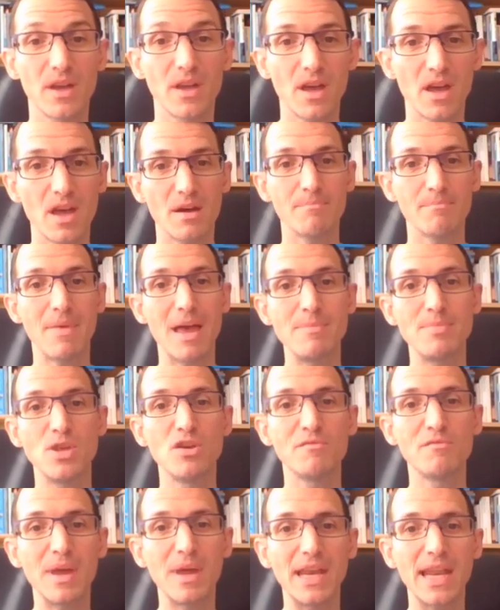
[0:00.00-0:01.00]
Maybe
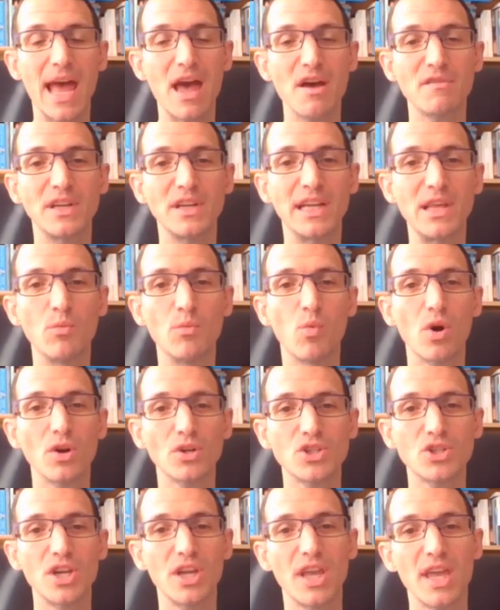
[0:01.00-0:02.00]
you've been avidly
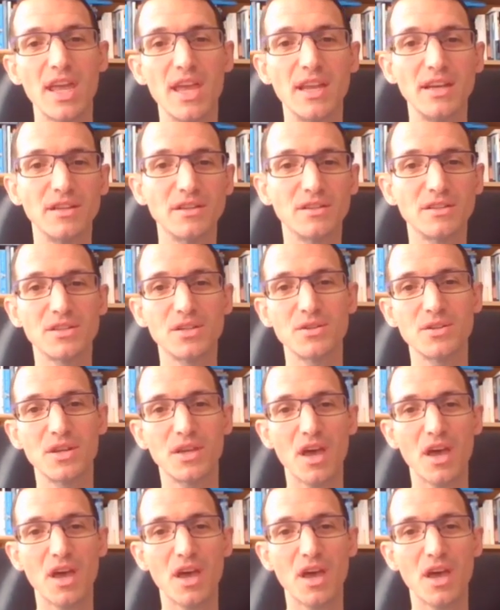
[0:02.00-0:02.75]
watching into